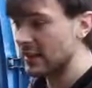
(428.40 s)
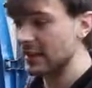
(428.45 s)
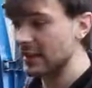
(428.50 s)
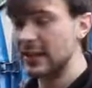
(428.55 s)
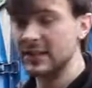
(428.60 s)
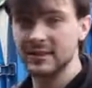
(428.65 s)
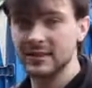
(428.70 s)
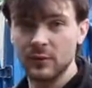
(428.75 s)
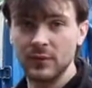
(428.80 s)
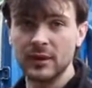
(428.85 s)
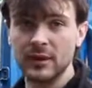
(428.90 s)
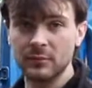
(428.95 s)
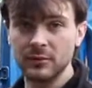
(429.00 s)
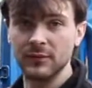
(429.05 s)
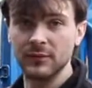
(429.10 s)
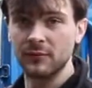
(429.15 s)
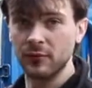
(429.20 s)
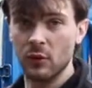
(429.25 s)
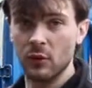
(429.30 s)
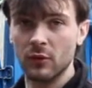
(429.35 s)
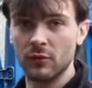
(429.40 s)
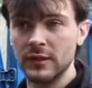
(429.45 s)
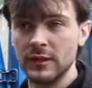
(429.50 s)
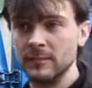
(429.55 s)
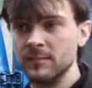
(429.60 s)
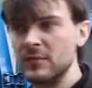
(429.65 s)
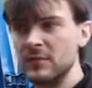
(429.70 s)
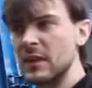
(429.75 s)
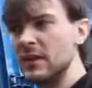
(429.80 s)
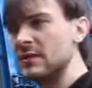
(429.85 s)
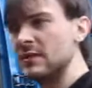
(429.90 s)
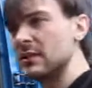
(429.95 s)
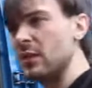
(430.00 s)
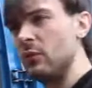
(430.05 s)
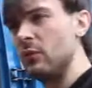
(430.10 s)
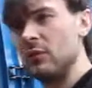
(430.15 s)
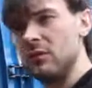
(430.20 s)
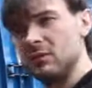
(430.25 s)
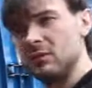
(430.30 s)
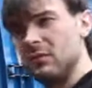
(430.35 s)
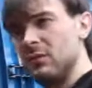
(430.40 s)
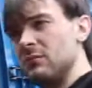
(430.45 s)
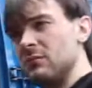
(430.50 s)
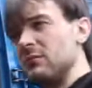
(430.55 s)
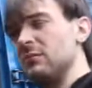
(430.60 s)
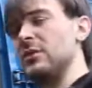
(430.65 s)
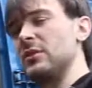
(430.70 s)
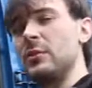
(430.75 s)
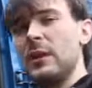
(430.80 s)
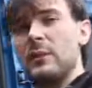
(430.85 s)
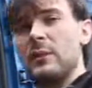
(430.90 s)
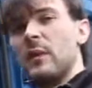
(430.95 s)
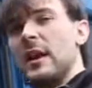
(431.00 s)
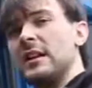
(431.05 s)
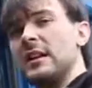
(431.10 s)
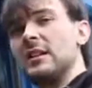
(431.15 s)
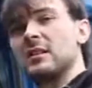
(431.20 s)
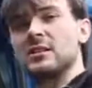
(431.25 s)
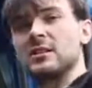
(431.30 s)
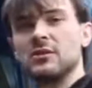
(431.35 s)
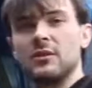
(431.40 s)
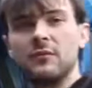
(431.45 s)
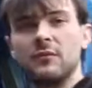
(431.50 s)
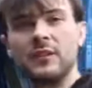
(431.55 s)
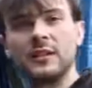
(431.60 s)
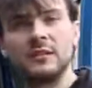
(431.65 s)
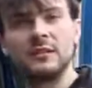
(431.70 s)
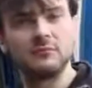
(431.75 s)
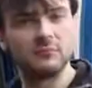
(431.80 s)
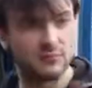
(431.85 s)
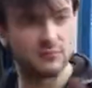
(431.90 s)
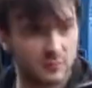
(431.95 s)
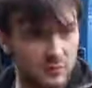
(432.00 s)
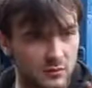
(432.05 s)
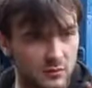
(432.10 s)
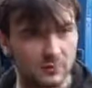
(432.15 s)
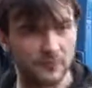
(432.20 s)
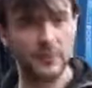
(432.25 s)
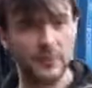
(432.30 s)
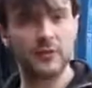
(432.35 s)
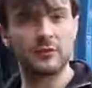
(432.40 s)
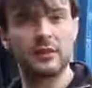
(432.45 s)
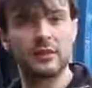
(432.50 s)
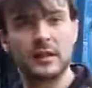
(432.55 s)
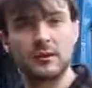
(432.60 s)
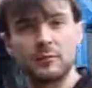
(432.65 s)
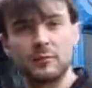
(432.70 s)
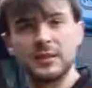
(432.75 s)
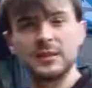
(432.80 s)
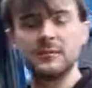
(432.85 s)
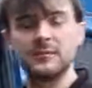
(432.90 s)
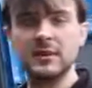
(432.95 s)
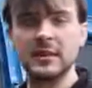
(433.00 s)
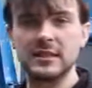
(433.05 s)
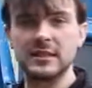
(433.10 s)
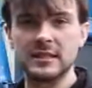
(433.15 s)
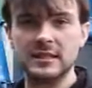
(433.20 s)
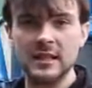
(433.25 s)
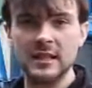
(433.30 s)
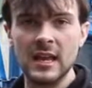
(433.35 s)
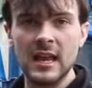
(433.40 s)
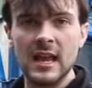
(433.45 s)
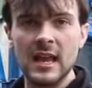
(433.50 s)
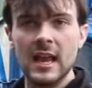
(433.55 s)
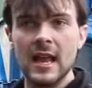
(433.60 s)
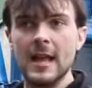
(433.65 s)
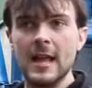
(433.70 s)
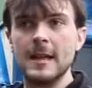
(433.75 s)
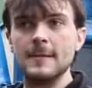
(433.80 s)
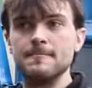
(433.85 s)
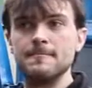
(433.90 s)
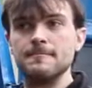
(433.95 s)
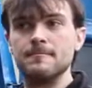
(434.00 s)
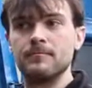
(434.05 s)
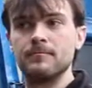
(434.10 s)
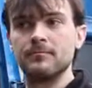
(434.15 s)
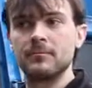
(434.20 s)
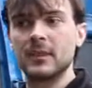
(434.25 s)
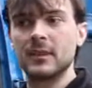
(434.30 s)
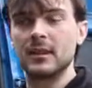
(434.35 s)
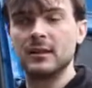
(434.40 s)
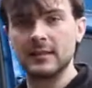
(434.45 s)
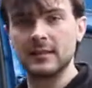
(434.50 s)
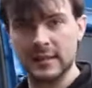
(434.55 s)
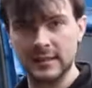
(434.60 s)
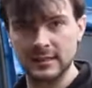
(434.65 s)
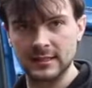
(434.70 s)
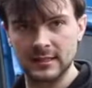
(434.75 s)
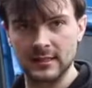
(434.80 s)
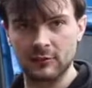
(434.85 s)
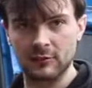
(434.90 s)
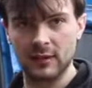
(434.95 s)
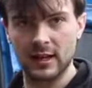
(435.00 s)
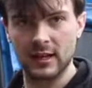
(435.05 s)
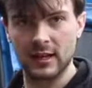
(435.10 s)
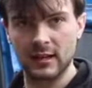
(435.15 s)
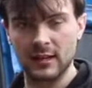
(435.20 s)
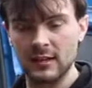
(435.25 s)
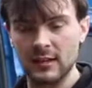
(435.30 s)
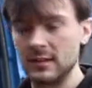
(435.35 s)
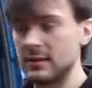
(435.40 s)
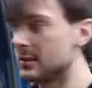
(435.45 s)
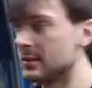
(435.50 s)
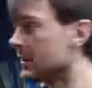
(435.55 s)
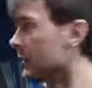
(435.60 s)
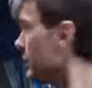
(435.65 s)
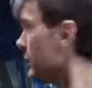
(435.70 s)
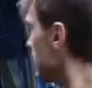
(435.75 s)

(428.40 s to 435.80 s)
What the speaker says: on that so we can put the floor in. So between waiting on stuff and figuring out bits and pieces, that's the crack. So